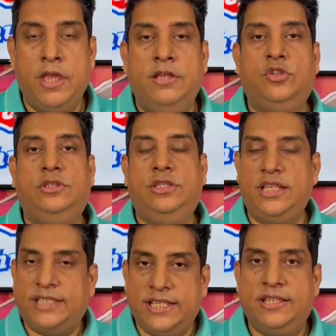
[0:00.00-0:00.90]
So
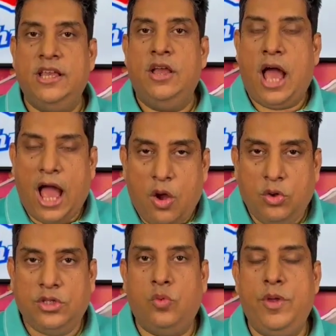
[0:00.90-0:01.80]
this is how
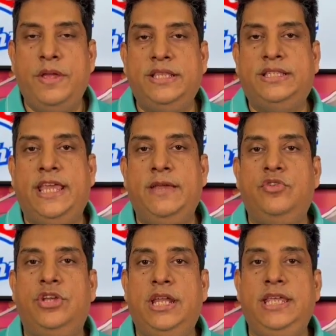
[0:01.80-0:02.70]
the women's game
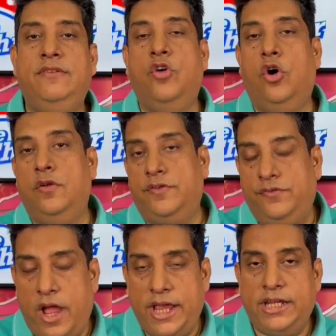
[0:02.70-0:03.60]
really evolved.
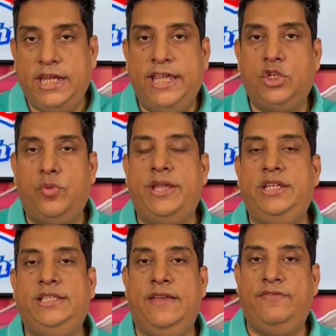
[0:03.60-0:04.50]
Finally, in
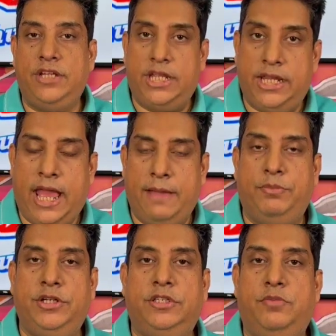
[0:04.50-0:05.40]
2017
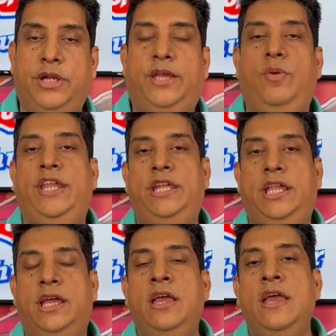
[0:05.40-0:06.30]
happened the break. When
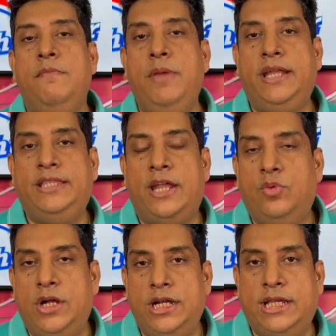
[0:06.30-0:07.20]
India made that
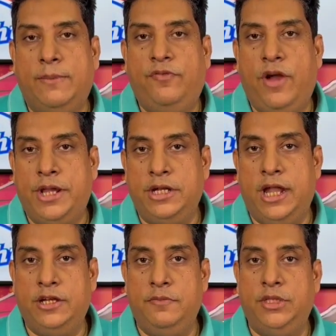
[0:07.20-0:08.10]
World Cup final
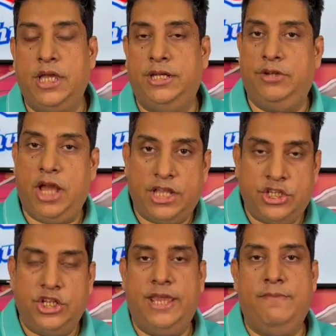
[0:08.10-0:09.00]
under Mithali Raj
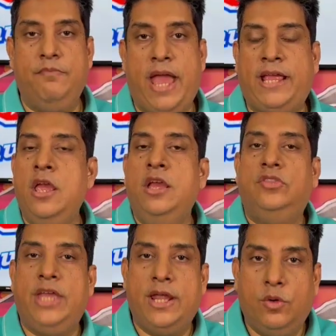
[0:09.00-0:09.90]
and came back,
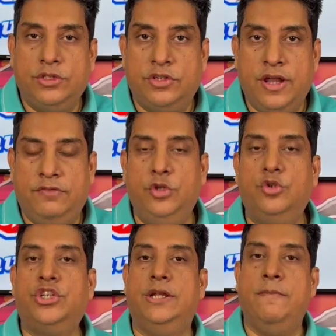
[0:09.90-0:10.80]
there was a
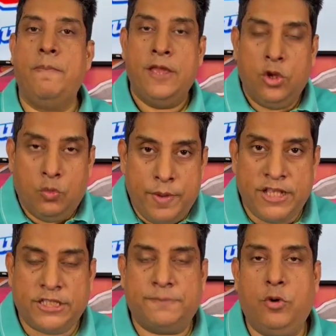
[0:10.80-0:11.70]
revolution.
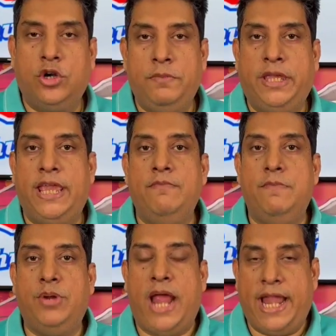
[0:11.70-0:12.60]
Women's sport became a
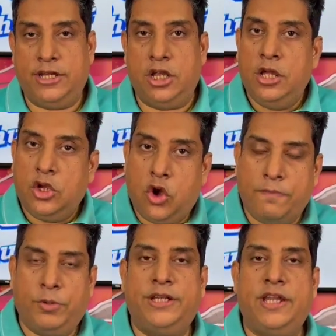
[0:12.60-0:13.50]
brand.
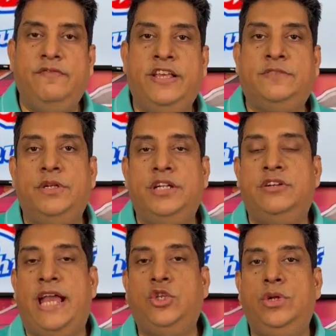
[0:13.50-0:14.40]
Corporate investment
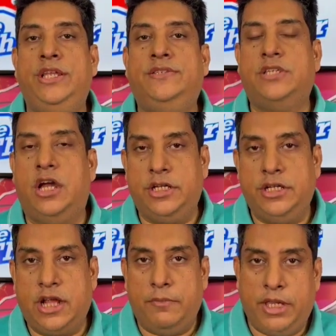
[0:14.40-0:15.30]
gradually started
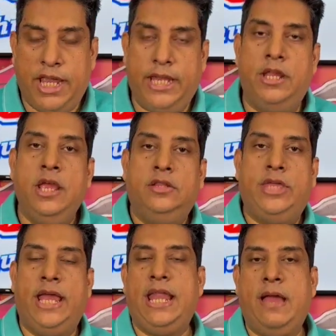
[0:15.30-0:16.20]
coming in.
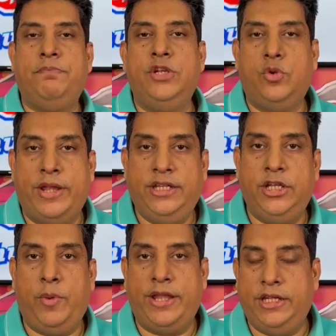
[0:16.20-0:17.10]
Then happened
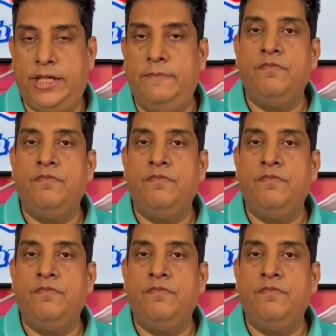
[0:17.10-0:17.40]
2020.